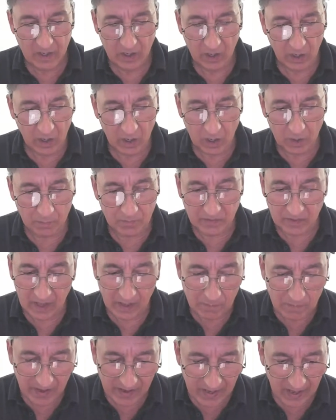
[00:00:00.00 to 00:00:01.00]
Um, they
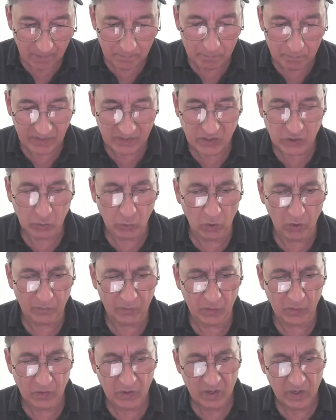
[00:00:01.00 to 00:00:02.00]
may have best
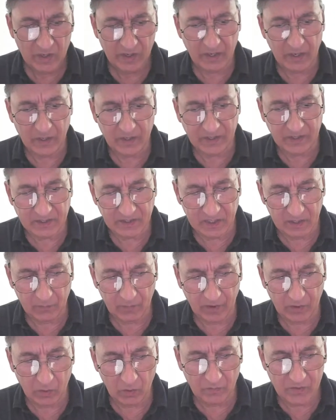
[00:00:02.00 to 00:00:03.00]
offer. Now you can see
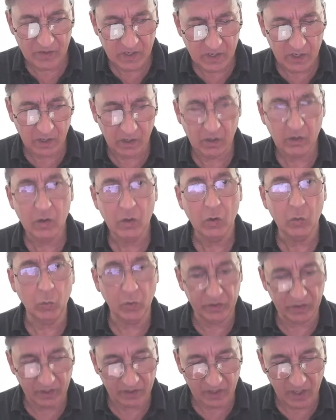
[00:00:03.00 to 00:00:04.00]
right over here
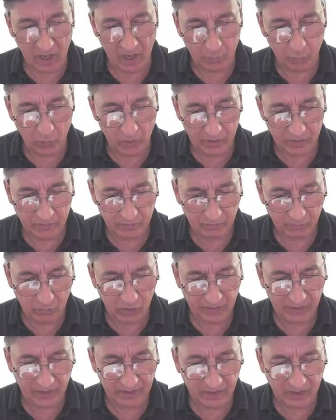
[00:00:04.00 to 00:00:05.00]
with the top one,
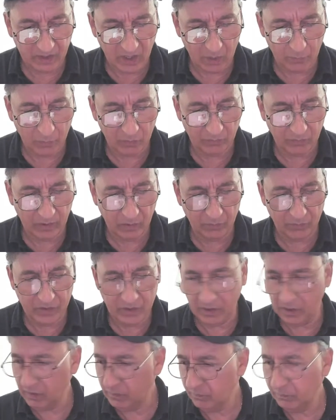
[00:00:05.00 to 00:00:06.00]
well not the top one, right over
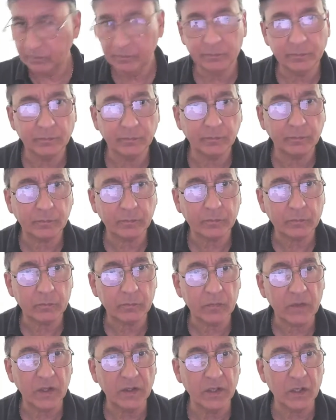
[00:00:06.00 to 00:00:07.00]
here,
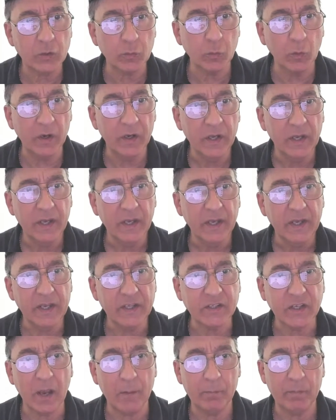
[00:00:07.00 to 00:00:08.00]
this one,
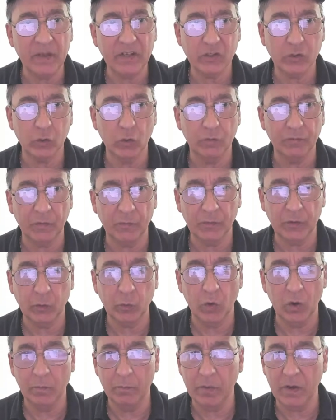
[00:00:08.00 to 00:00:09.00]
he's got best offer for
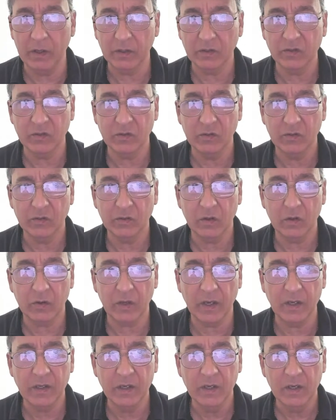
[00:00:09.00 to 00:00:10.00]
12 bucks.
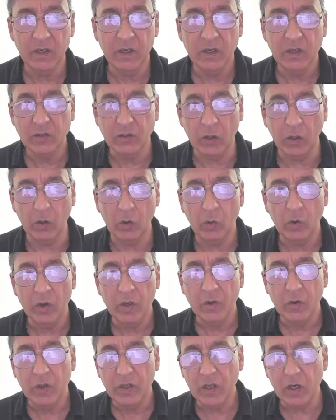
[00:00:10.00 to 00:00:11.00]
Okay, so
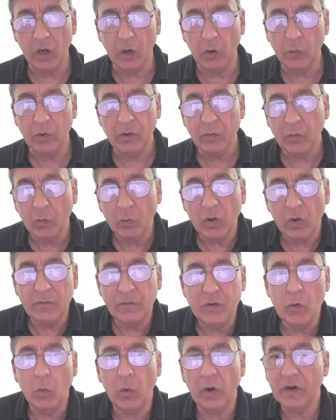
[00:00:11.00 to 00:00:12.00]
you know if
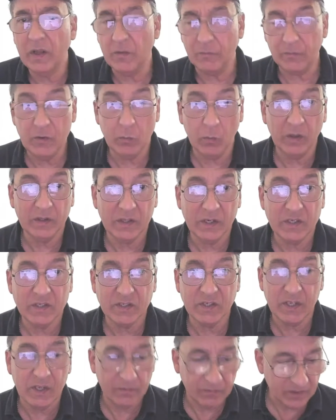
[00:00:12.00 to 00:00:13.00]
you want if you wanted to
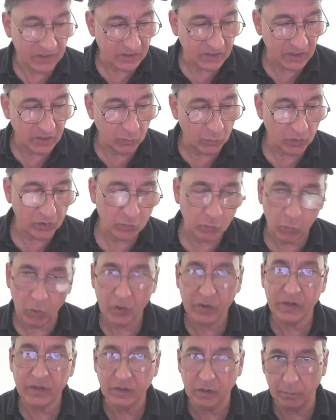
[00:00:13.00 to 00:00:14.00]
see if this thing was
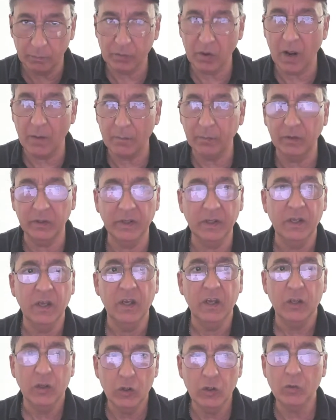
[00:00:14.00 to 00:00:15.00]
working properly,
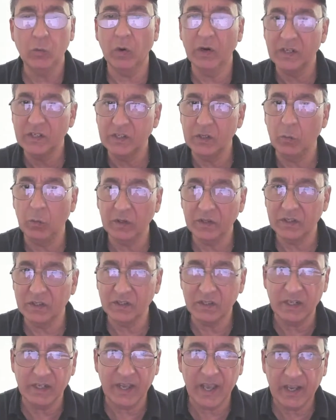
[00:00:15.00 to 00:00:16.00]
you'd want to see what this
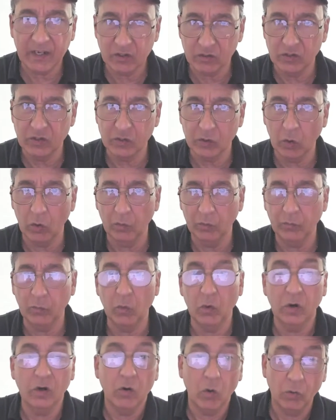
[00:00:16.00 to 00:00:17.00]
thing actually sold
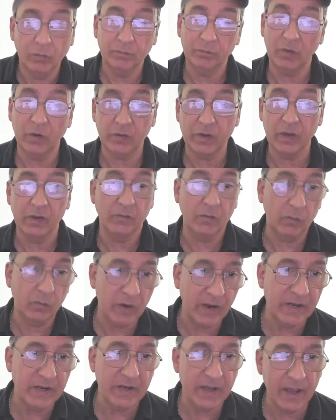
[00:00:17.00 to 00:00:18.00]
for okay but
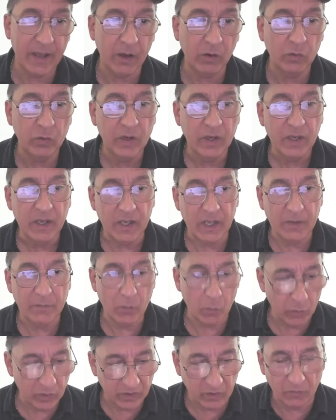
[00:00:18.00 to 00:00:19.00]
right now
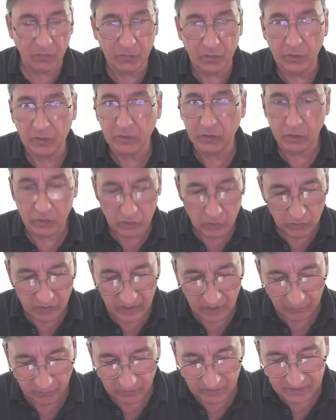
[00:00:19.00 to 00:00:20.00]
even with the filter you
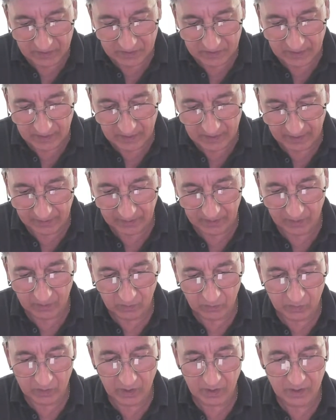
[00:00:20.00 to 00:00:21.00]
can't really see that there
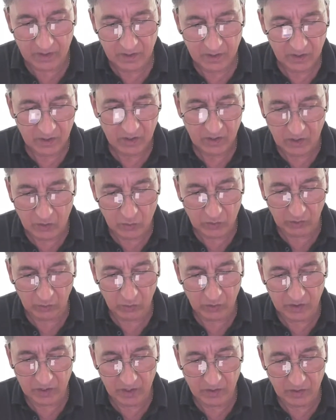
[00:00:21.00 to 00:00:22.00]
okay you can
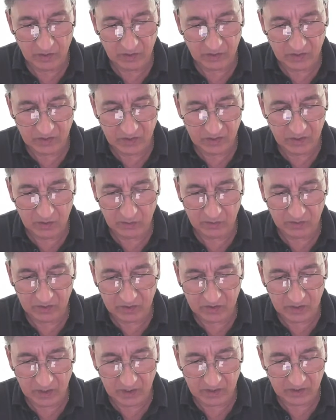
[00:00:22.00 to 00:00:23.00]
look here you can see, you can
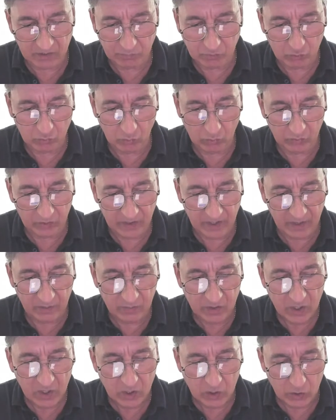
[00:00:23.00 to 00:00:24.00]
see as I'm scrolling
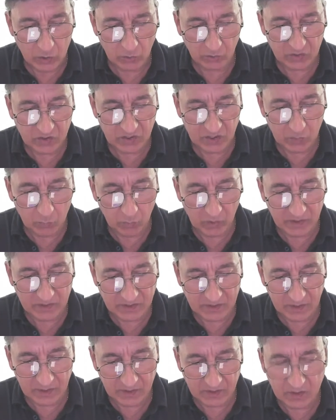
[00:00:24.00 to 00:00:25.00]
down you don't see where it
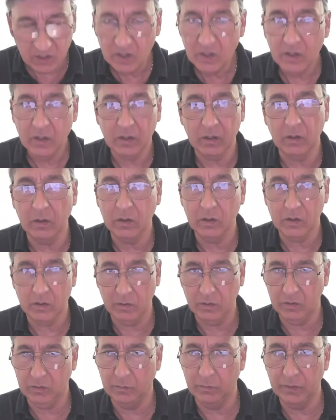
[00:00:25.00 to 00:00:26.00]
says uh,
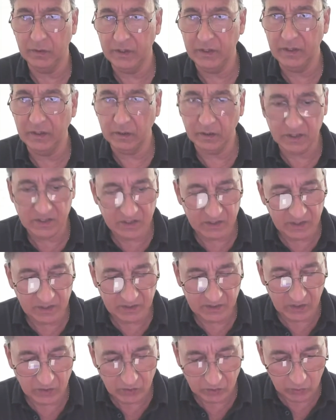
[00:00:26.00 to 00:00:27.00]
completed
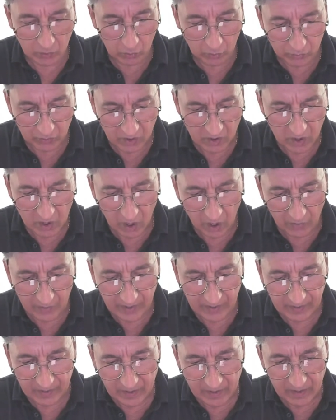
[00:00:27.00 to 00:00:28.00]
listings and sold all
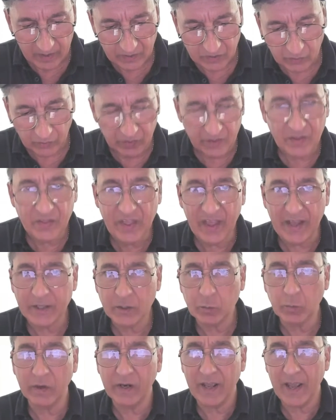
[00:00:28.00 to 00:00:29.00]
right so that's
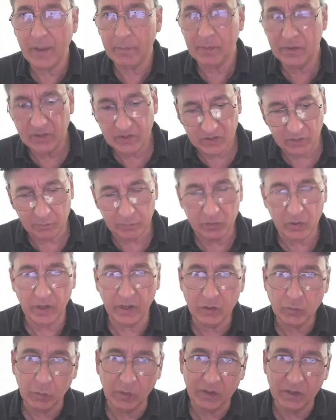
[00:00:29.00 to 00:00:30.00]
what happens
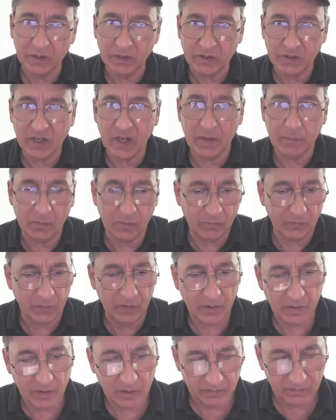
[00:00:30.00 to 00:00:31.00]
sometimes with this type of
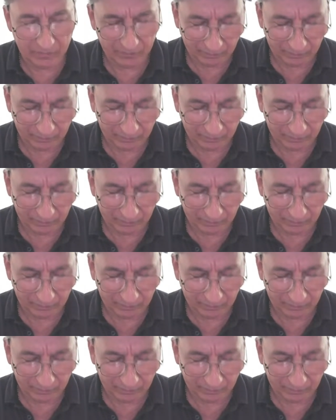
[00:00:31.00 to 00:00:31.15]
uh,